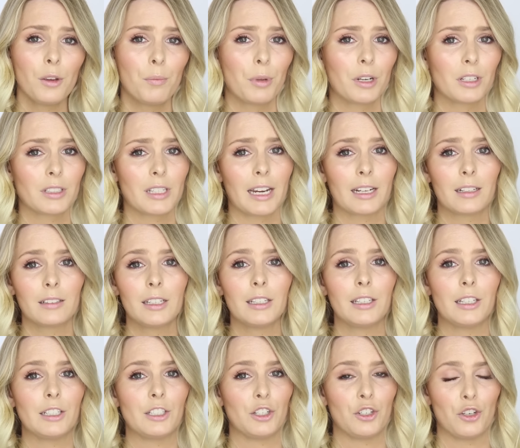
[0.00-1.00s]
because I
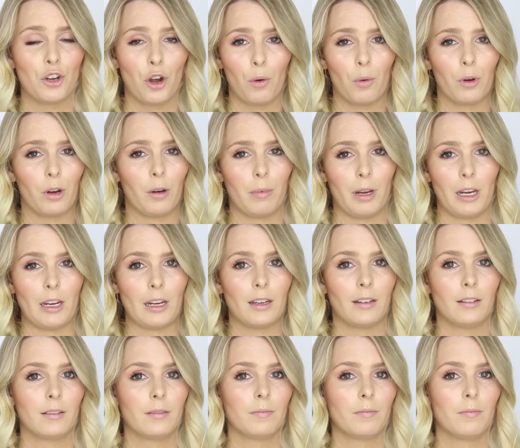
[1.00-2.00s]
clearly did not want to
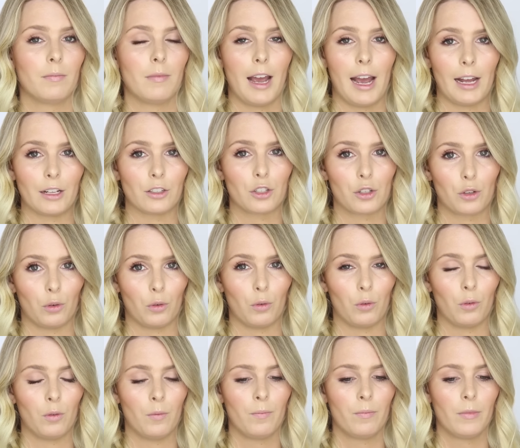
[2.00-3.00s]
be at
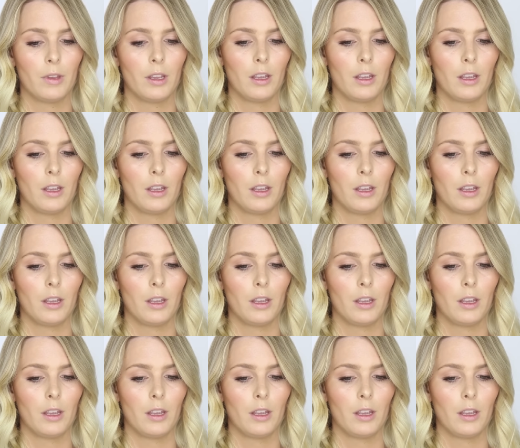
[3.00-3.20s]
school,